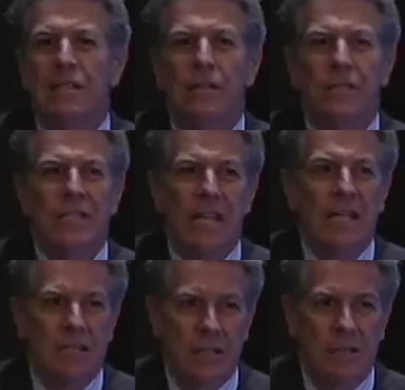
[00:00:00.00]
of
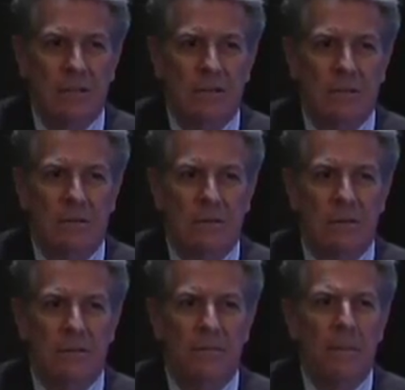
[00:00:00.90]
insanity.
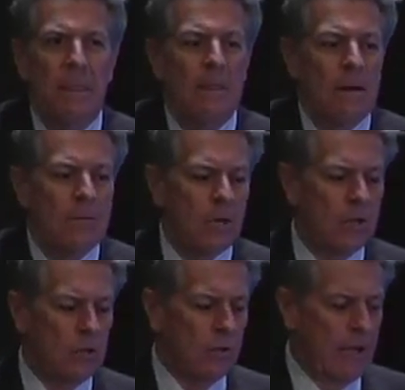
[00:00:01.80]
I'm going
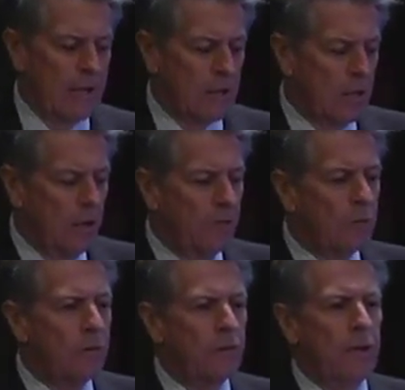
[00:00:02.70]
to do that to give
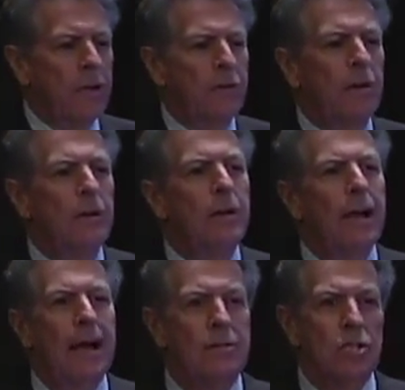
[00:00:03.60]
you a flavor
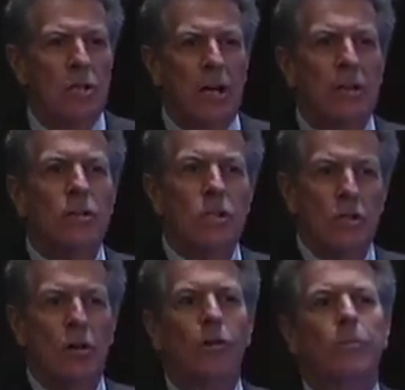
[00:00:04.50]
outside of the
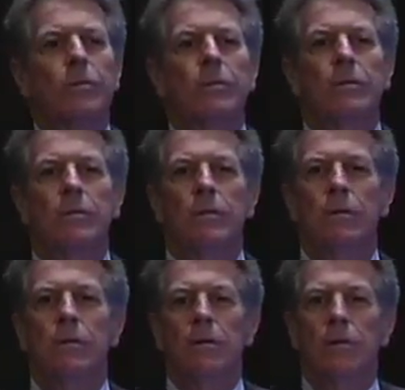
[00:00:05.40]
scope
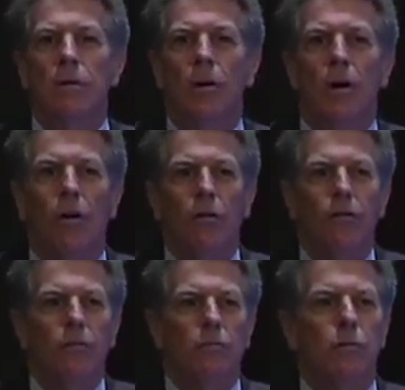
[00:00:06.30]

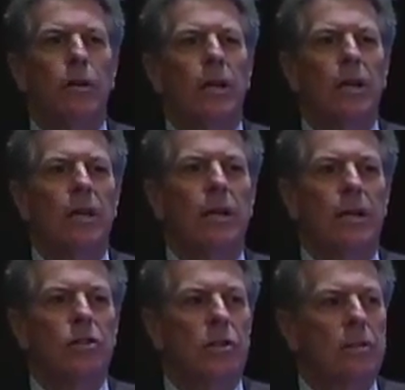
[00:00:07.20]
of parental
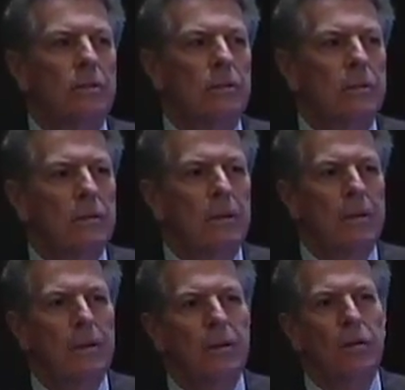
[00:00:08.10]
alienation
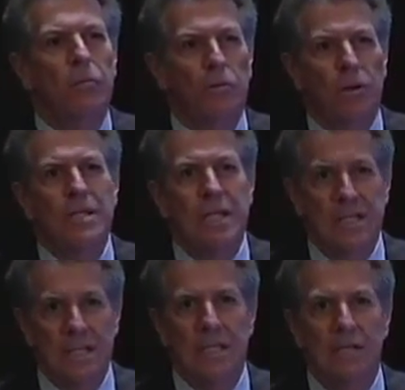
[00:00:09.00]
to the
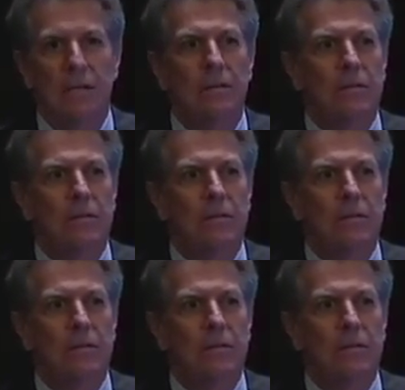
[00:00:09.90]
processes that